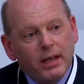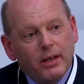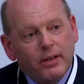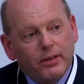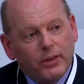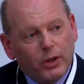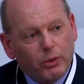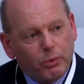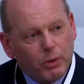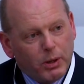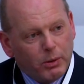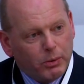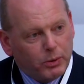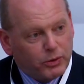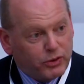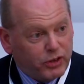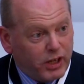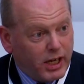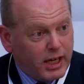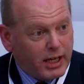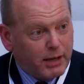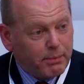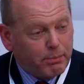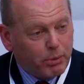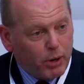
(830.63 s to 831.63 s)
that we will
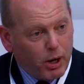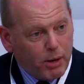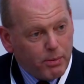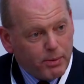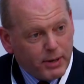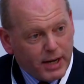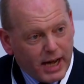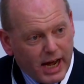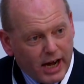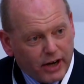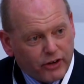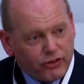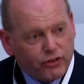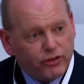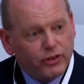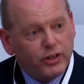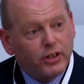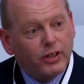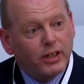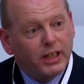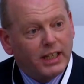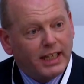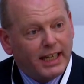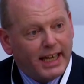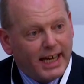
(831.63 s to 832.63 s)
take appropriate action
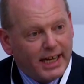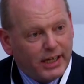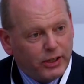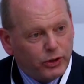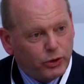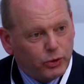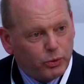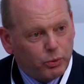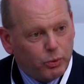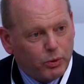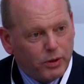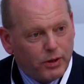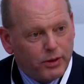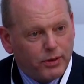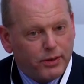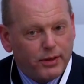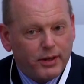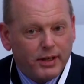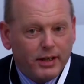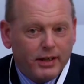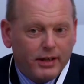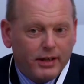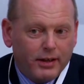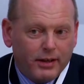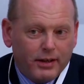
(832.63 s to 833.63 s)
and liaise with
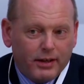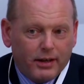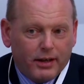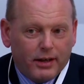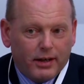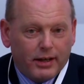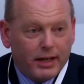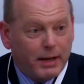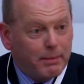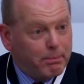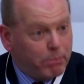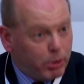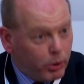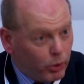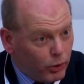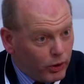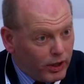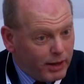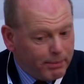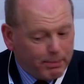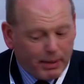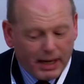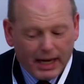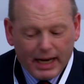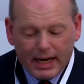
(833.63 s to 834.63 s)
an
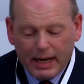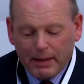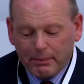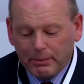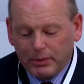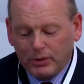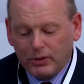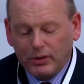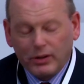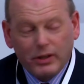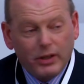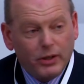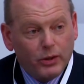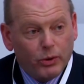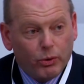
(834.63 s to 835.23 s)
employer perhaps,